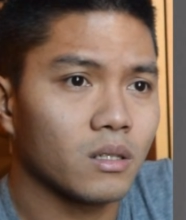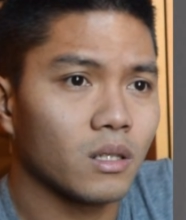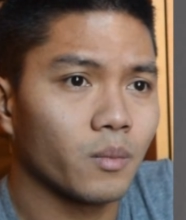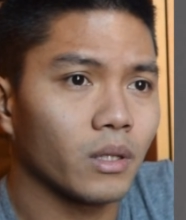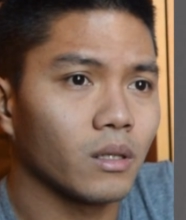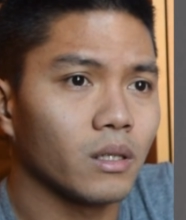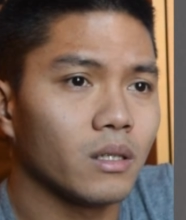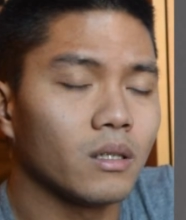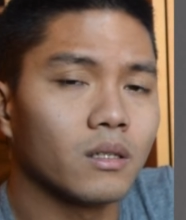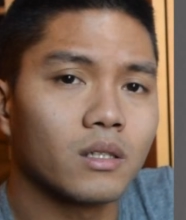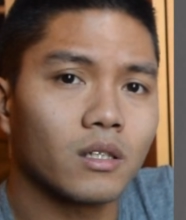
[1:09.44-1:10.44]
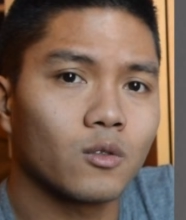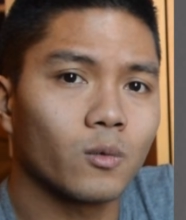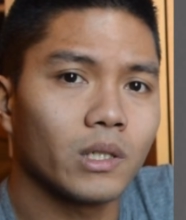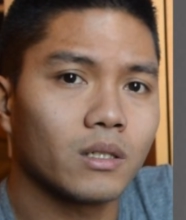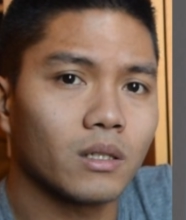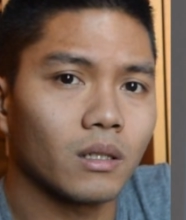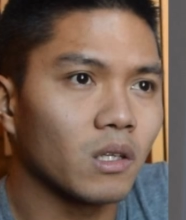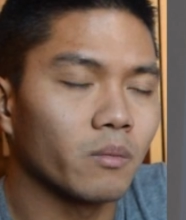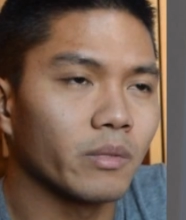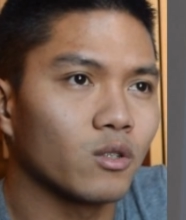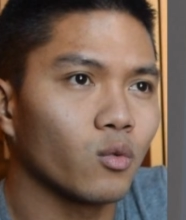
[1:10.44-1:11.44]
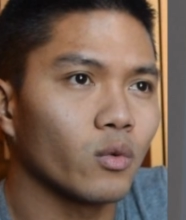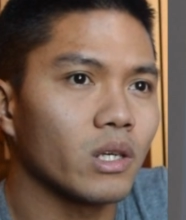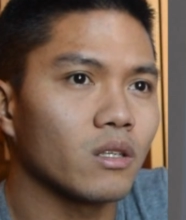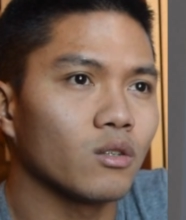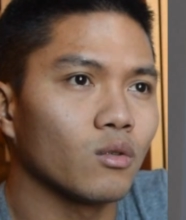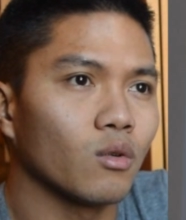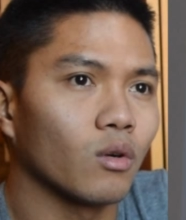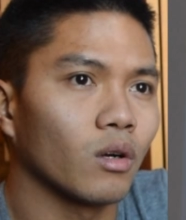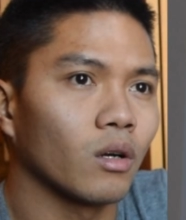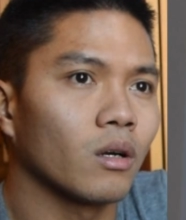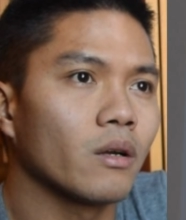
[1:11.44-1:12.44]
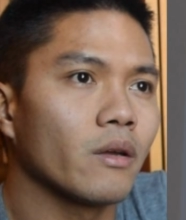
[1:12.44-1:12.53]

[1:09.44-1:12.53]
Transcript: typically 6 weeks in between your